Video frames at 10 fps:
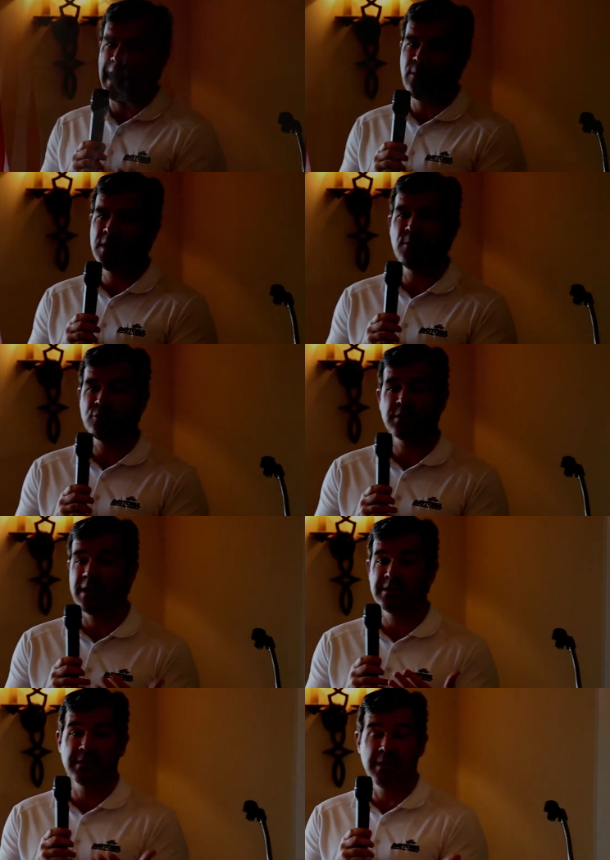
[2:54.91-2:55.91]
how we
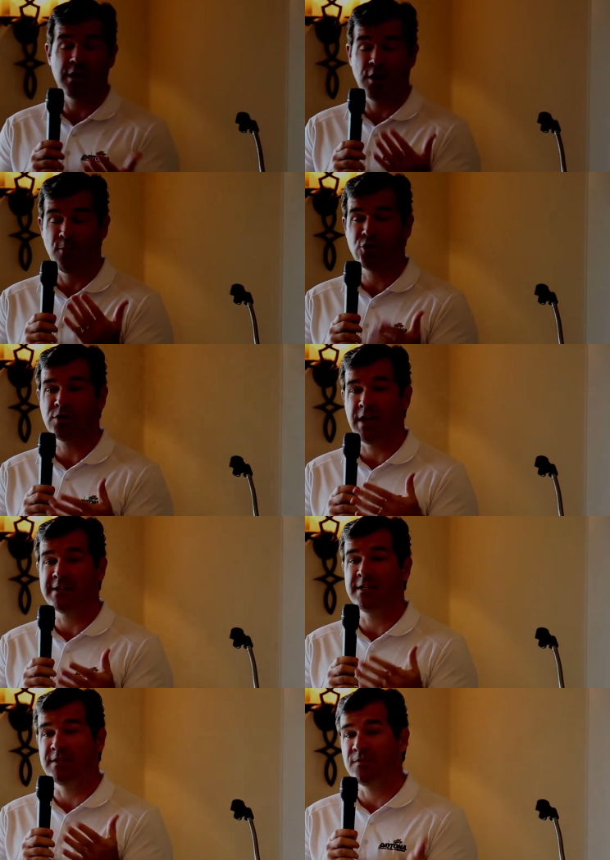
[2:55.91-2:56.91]
commercialize it,
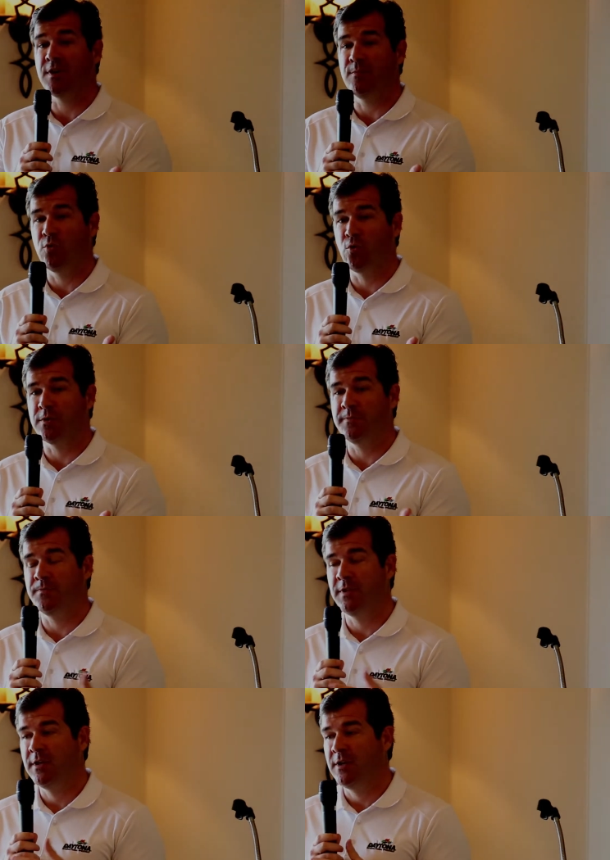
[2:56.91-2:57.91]
commercialize it is very important.